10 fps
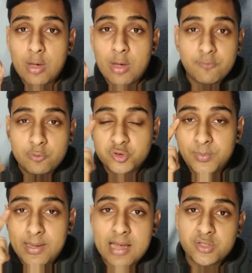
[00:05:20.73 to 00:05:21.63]
have to
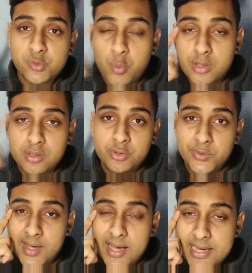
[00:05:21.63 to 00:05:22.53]
splash water to
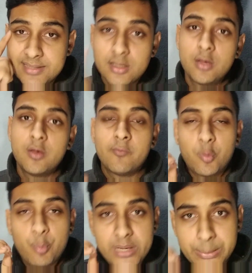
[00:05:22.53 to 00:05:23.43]
your eyes for
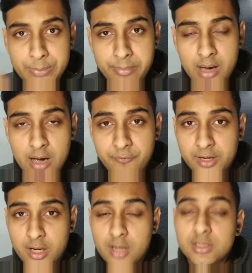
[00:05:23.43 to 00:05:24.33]
minimum half
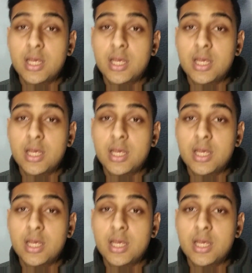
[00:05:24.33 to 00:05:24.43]
an hour